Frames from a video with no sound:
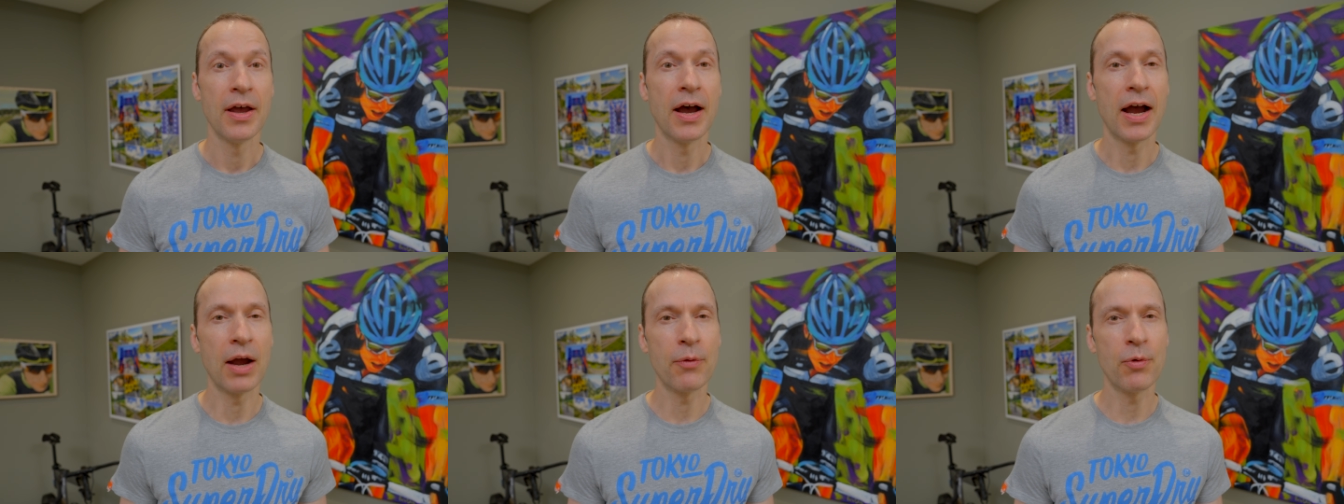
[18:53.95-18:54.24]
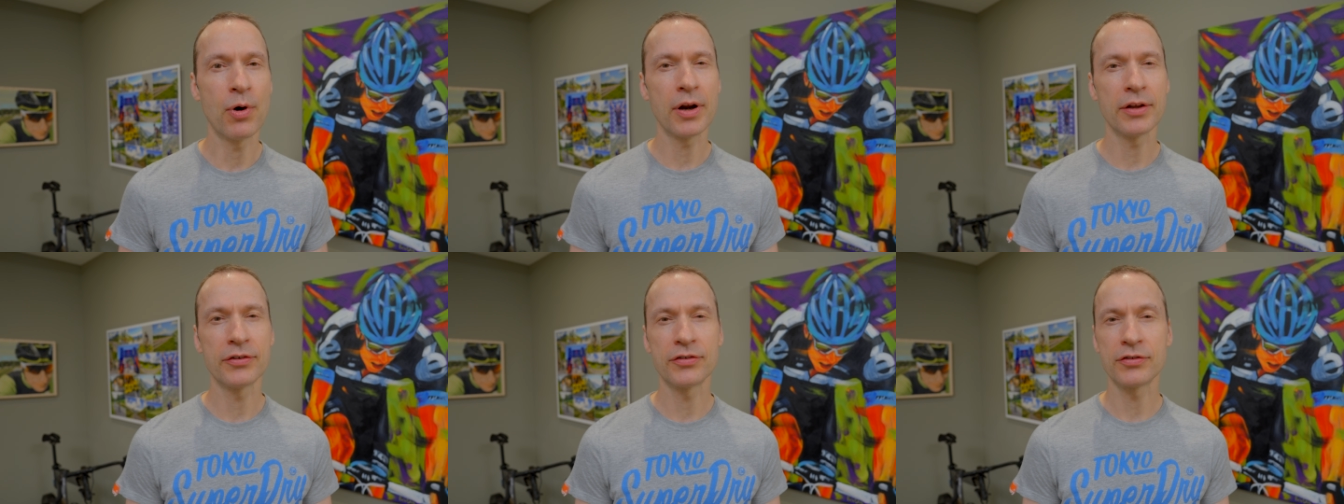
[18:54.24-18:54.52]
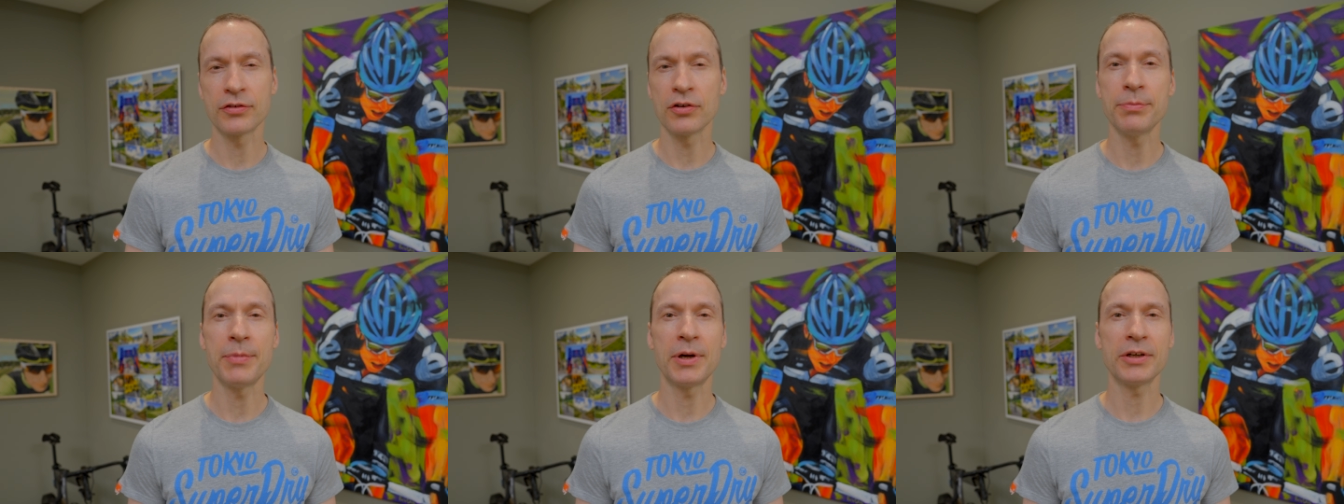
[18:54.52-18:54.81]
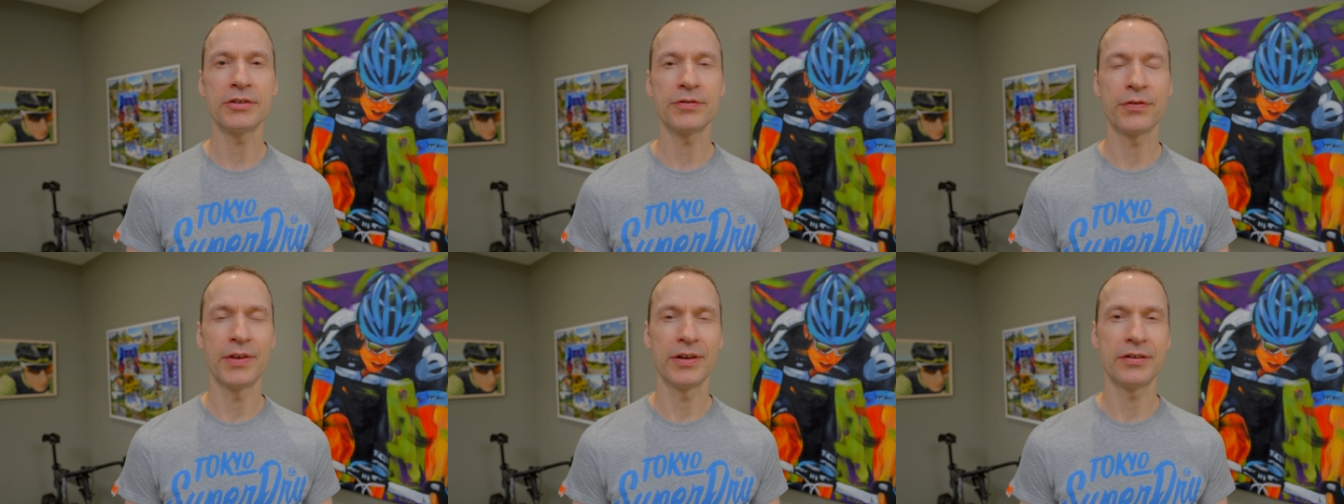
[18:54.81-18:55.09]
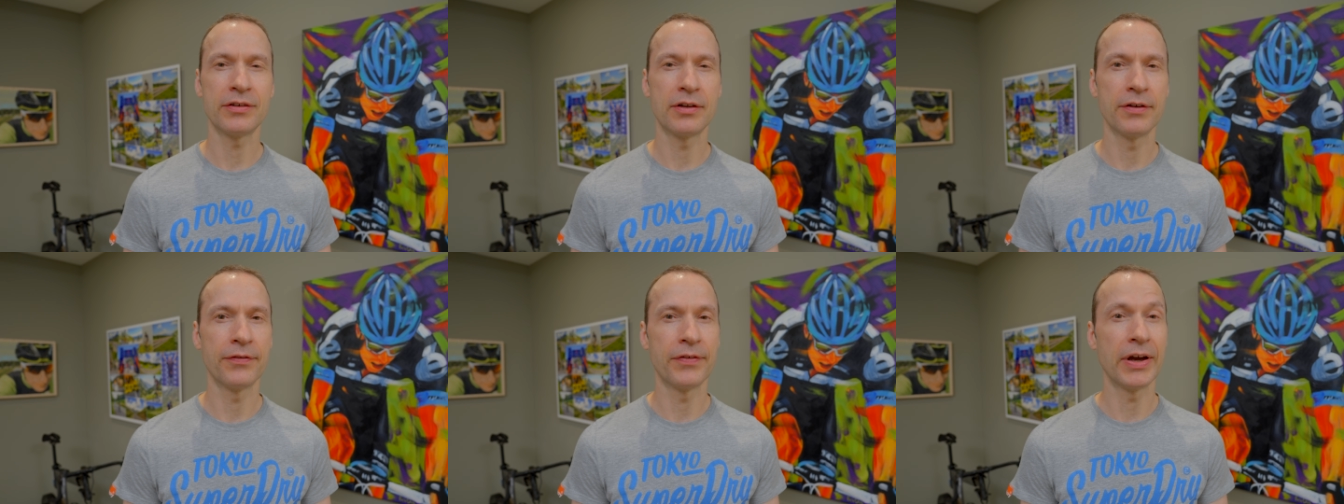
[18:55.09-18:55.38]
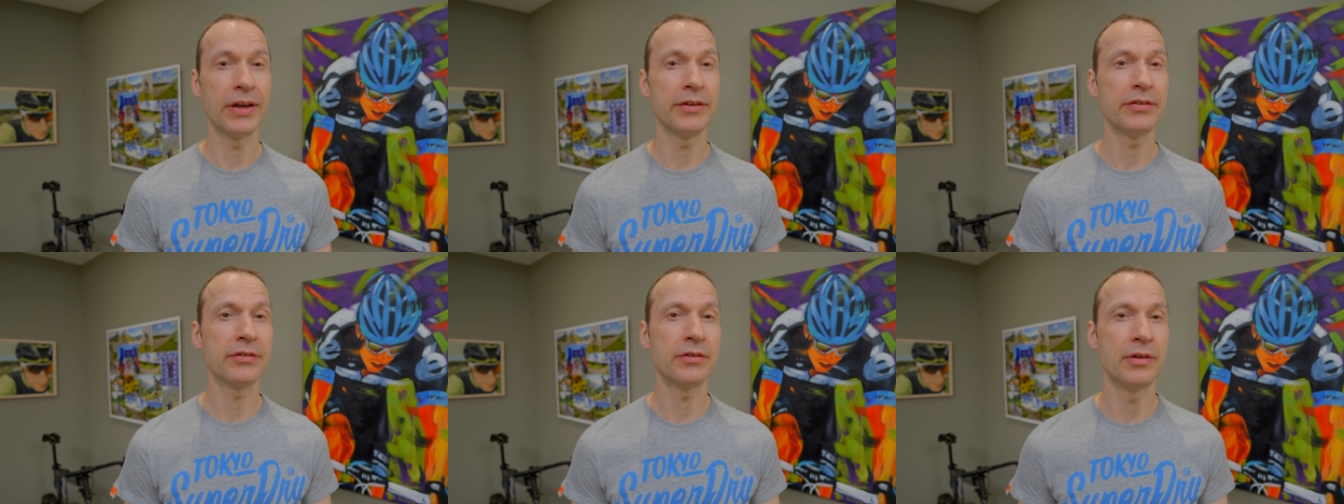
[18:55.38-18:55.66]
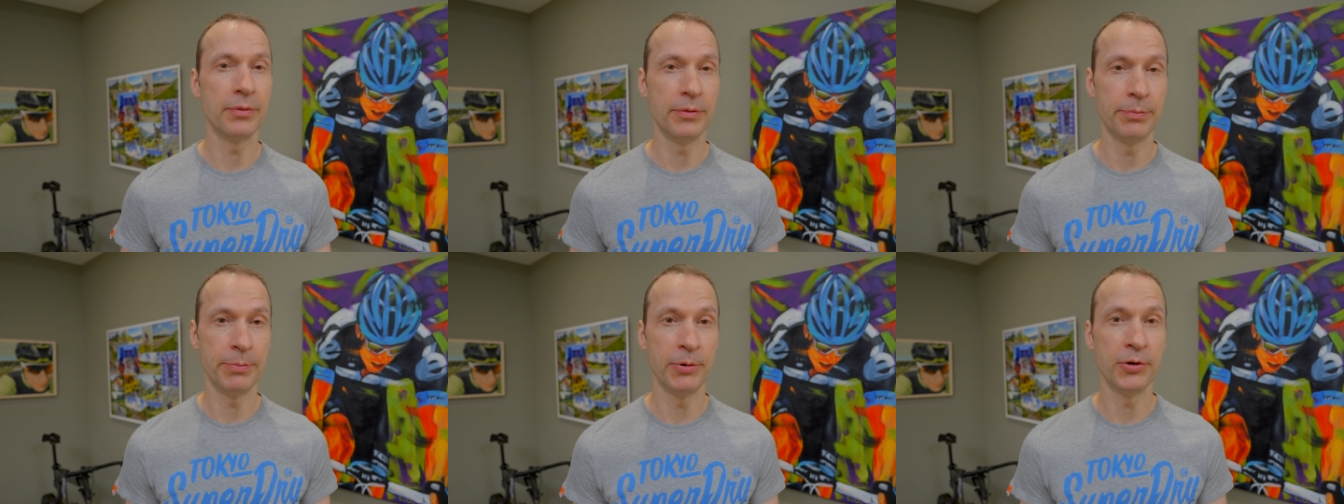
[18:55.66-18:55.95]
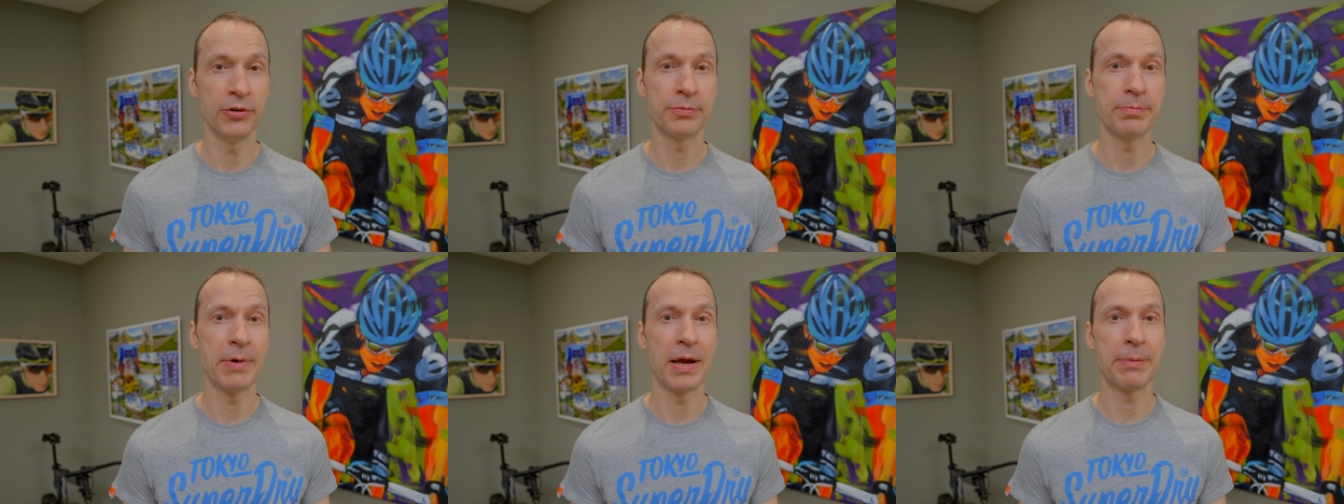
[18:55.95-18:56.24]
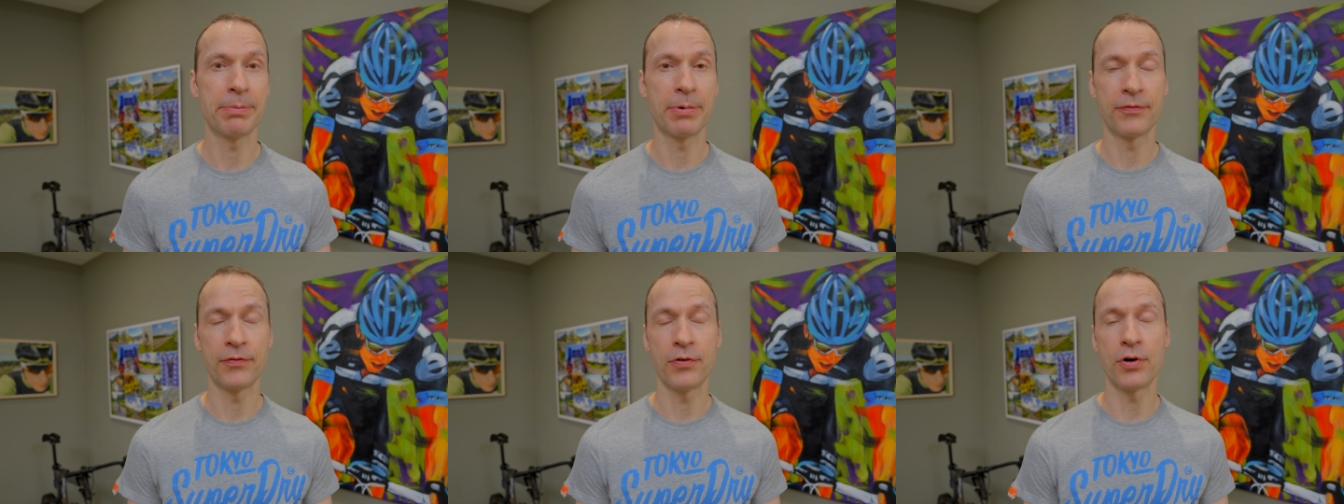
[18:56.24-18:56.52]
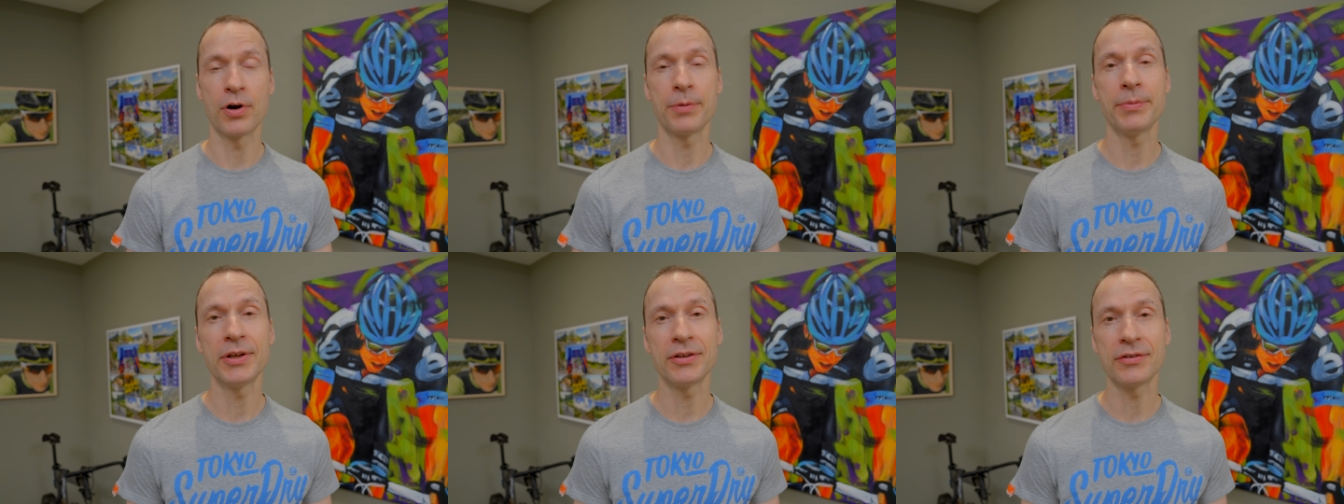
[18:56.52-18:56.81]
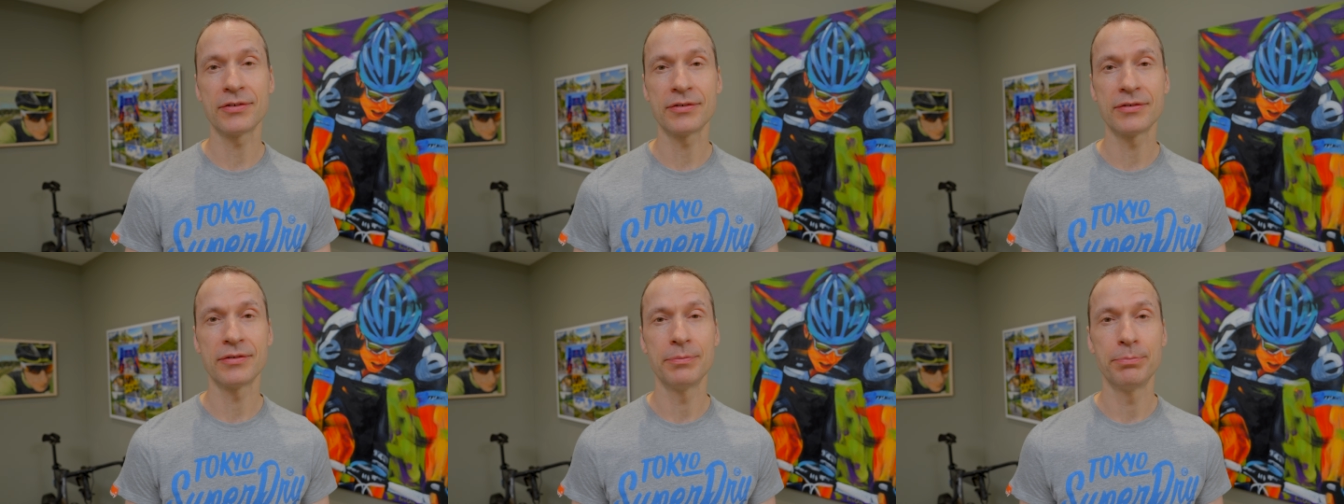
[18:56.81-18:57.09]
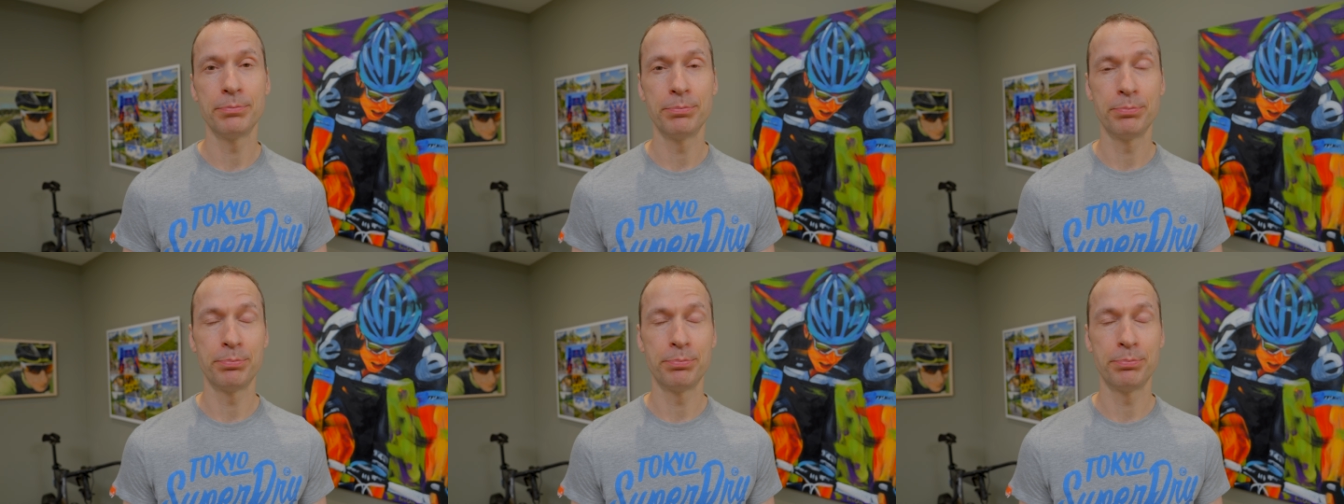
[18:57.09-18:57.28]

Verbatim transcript: I wanted so much for this device to boost my performance,